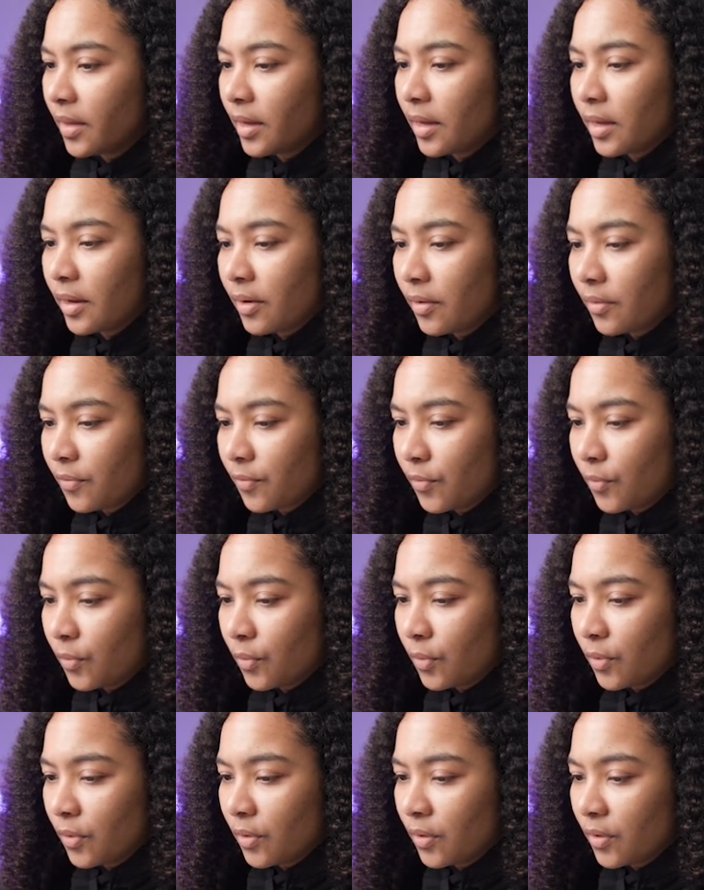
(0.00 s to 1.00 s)
then
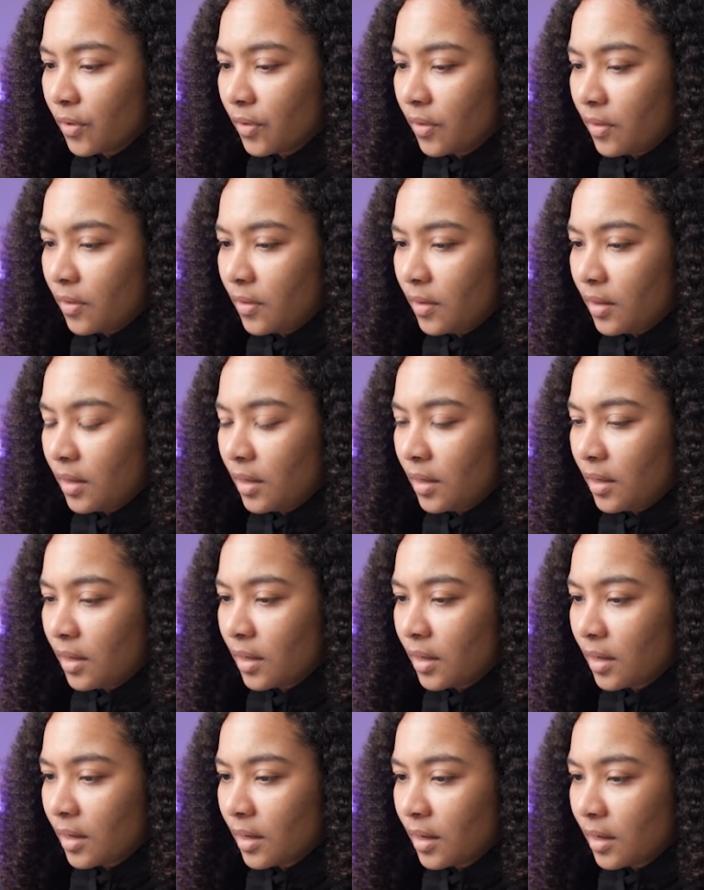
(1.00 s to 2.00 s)
for
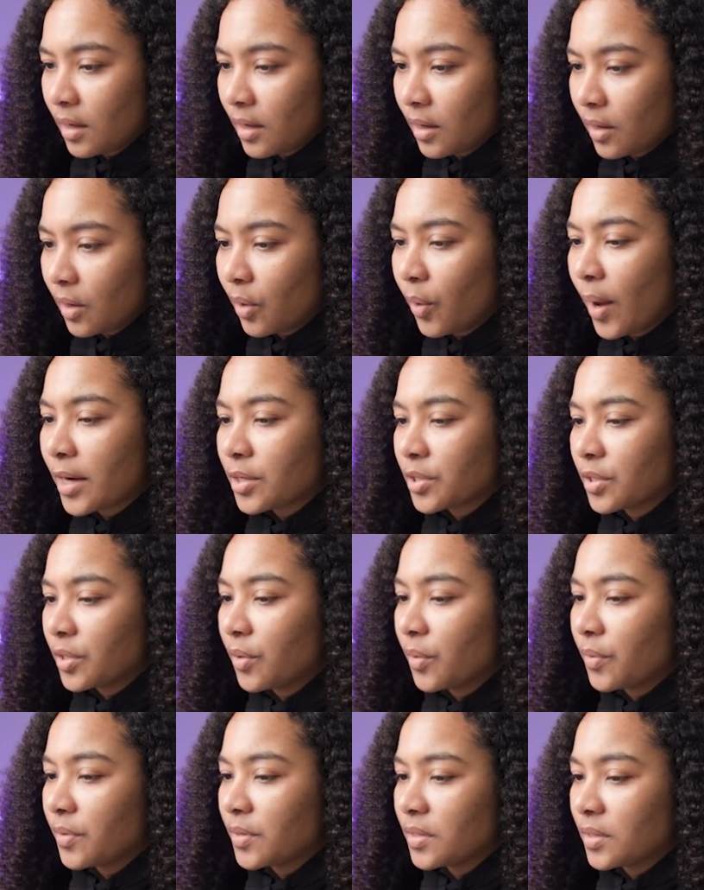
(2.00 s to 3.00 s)
the oh, actually,
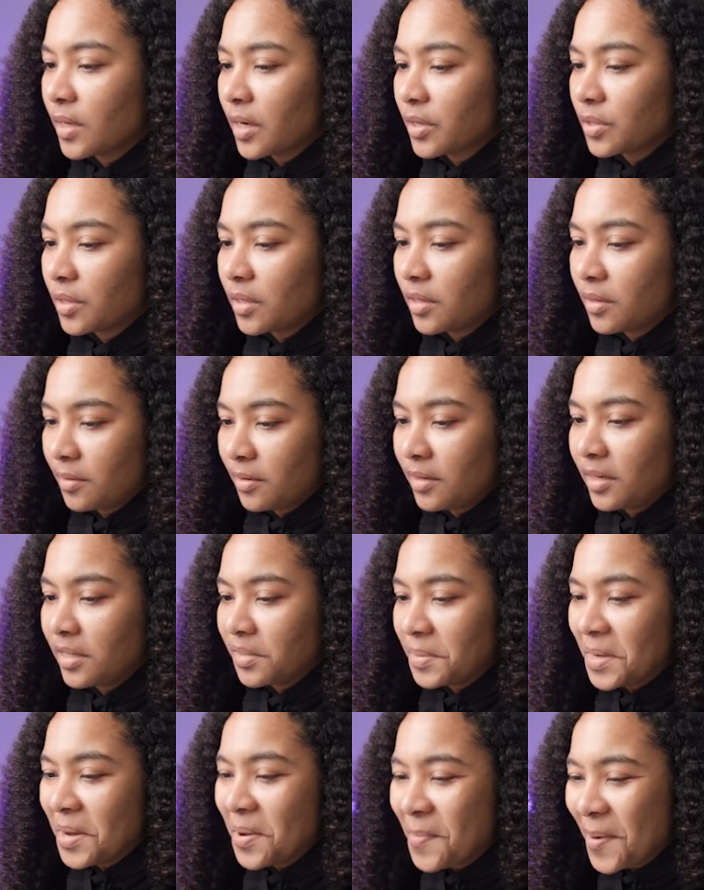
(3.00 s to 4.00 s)
no, this is actually going to need
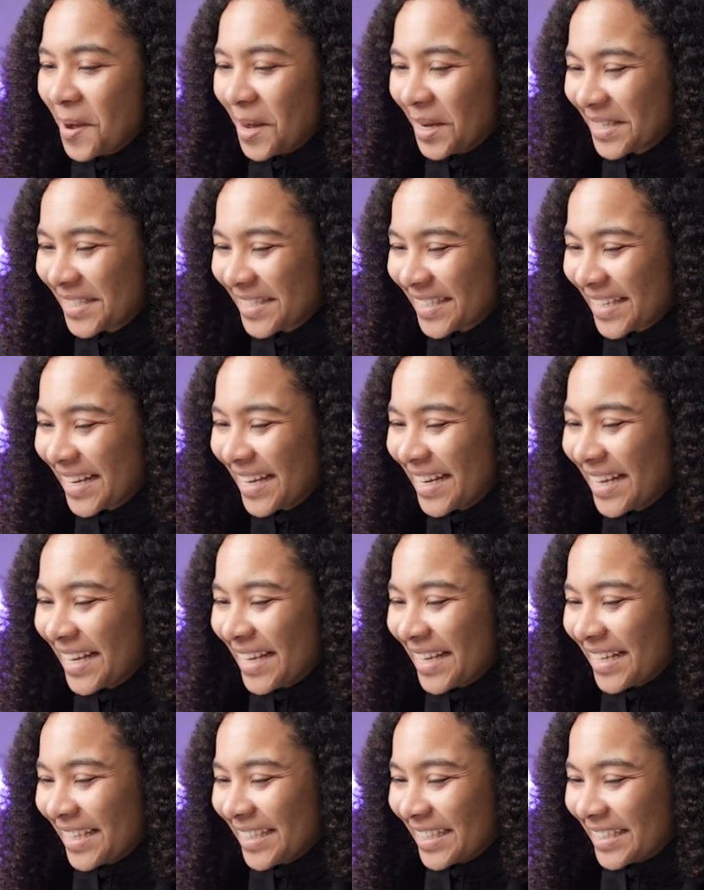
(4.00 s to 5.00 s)
to be a box.
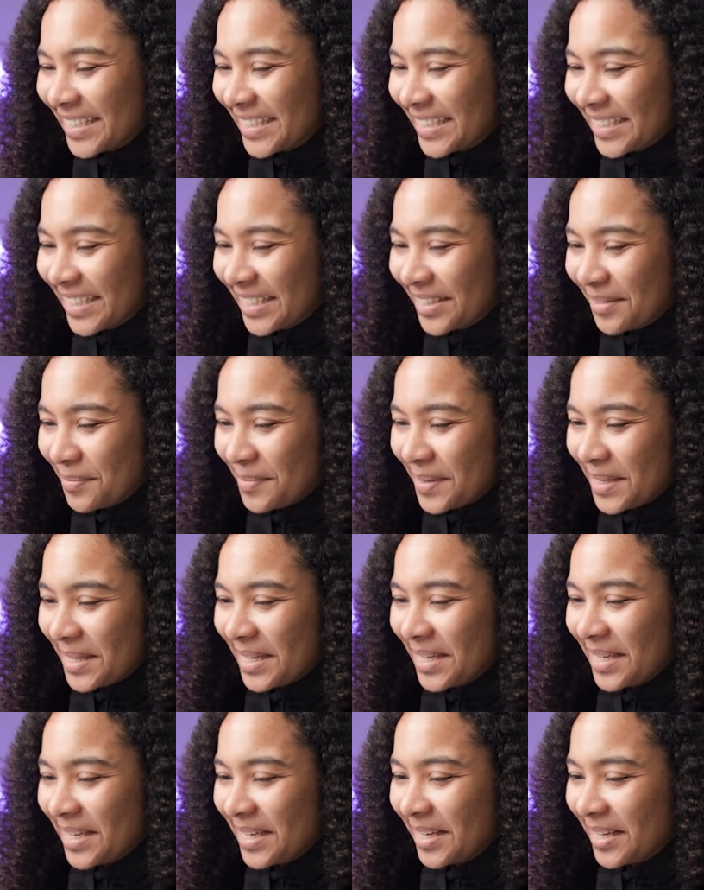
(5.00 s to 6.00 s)
This is going to
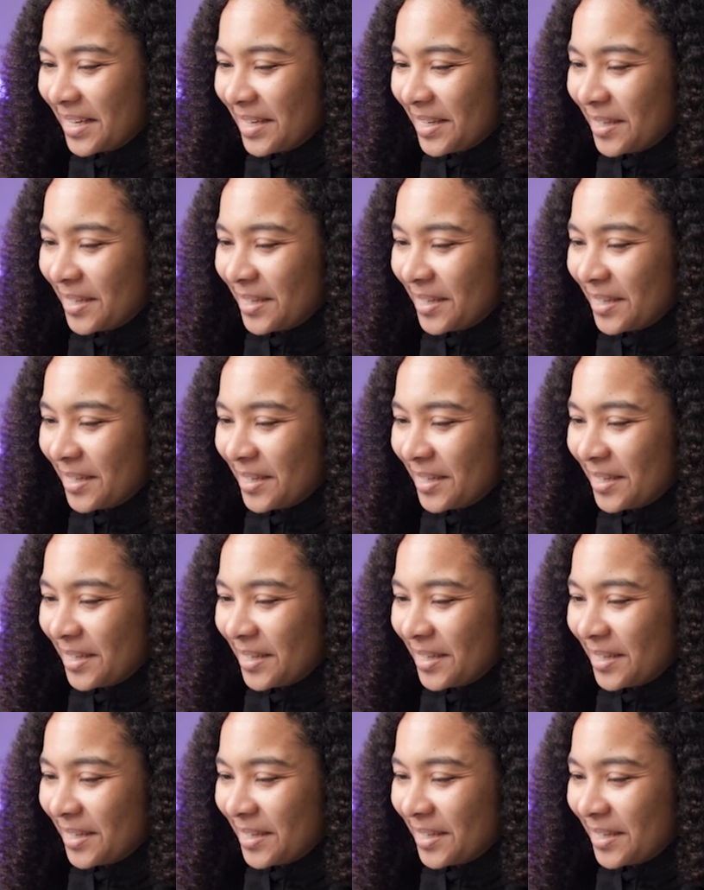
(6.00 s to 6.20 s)
be, it's